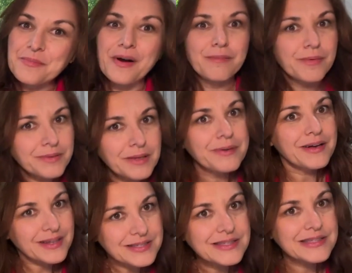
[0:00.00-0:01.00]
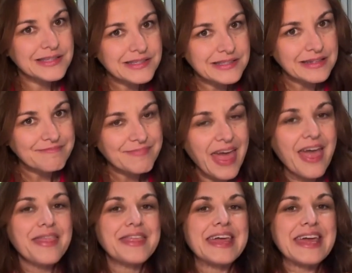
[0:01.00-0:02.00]
probably because it's easy,
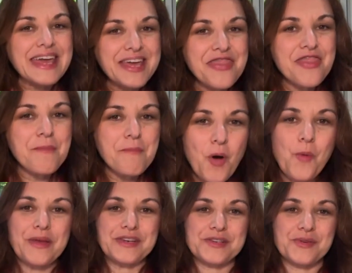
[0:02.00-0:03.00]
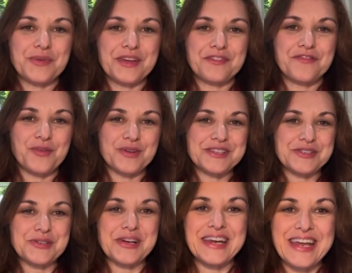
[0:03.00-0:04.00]
the in the moment
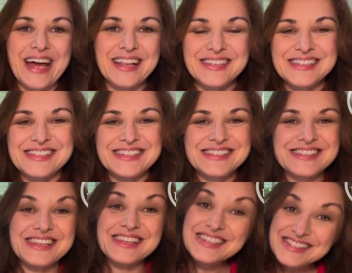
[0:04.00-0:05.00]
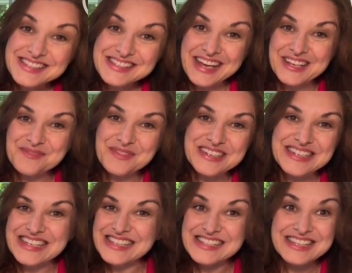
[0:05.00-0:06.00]
reinforcer analysis. This assessment
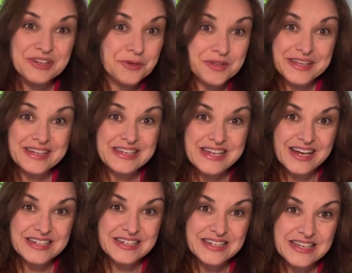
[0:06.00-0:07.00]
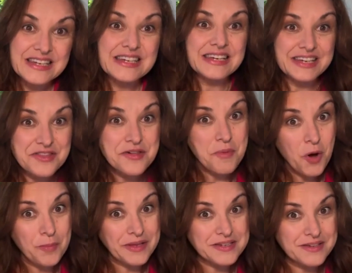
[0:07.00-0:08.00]
is literally conducted in the
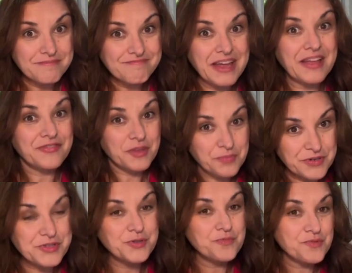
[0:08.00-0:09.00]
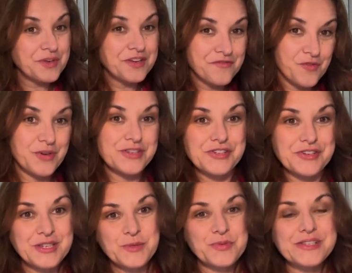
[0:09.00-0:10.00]
moment that the presumed reinforcer
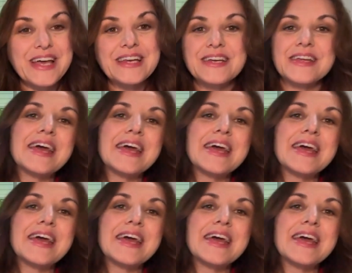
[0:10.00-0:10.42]
is presented.